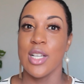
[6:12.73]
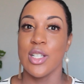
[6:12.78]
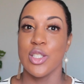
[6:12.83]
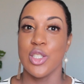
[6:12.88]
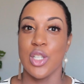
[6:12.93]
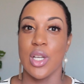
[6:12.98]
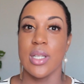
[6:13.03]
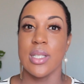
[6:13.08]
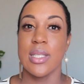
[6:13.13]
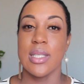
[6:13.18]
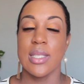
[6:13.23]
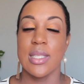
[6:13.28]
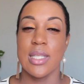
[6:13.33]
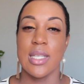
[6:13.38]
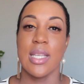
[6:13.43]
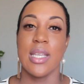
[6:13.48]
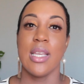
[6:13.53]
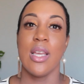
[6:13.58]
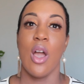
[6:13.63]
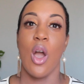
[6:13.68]
just
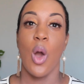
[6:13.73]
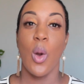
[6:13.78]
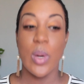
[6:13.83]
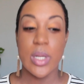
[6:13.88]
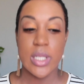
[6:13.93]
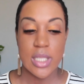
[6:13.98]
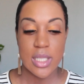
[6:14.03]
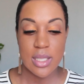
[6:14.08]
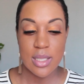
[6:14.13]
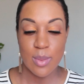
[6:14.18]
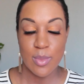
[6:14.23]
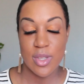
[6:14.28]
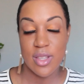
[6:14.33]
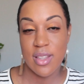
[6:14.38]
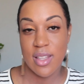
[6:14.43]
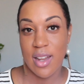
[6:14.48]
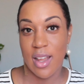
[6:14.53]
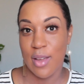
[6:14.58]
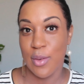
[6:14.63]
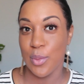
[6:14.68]
see, oh, is it something
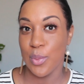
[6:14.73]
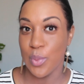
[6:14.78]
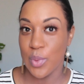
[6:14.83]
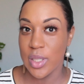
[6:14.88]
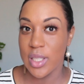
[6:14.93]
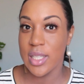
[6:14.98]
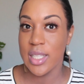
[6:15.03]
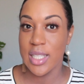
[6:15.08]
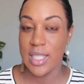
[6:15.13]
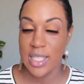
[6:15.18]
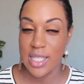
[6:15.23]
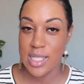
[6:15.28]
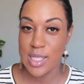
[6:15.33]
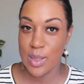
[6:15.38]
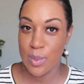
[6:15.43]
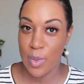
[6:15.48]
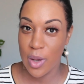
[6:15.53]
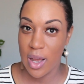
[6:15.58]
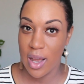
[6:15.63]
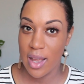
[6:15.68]
that I really need
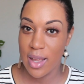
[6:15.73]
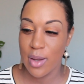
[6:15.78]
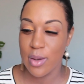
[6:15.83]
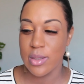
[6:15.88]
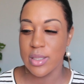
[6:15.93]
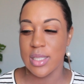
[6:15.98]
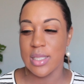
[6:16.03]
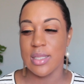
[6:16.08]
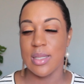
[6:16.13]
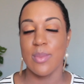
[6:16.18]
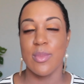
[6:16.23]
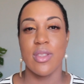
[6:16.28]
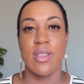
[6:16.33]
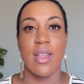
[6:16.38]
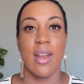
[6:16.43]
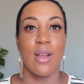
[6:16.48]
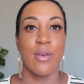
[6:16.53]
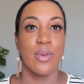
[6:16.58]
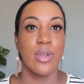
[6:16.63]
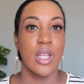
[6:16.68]
to buy, or is it something
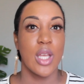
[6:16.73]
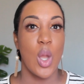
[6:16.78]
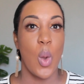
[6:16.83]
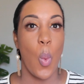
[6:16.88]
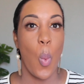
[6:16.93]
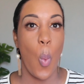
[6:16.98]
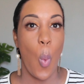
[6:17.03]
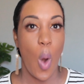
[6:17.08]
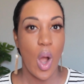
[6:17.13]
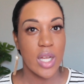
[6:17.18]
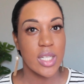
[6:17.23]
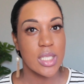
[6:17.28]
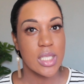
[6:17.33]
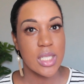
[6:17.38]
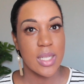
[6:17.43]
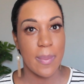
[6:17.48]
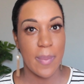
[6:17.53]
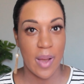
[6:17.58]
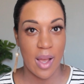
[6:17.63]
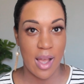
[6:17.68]
that I really want
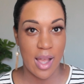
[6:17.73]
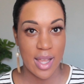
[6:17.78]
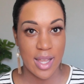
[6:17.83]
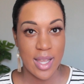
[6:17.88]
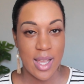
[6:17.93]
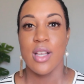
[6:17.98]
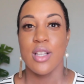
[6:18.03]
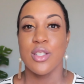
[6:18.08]
to buy?